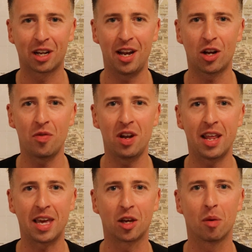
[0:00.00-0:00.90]
click on the
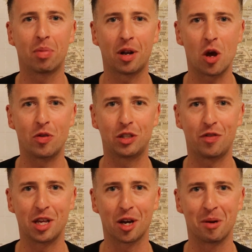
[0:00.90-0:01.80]
link below this
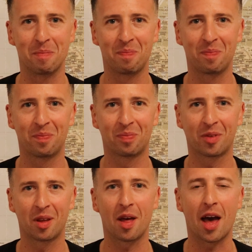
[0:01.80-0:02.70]
video
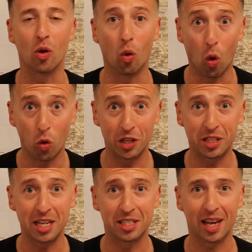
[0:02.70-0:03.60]
and all the
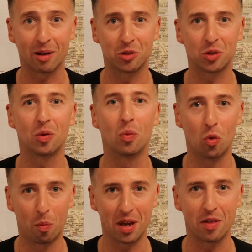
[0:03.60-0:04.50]
details
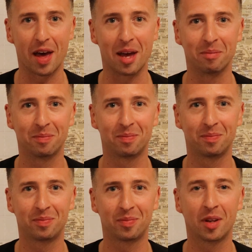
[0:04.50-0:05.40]
will be there.
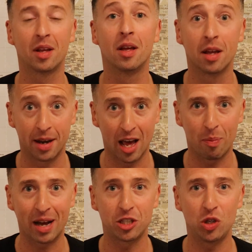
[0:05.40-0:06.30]
Now
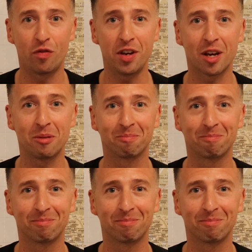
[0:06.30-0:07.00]
back to your video.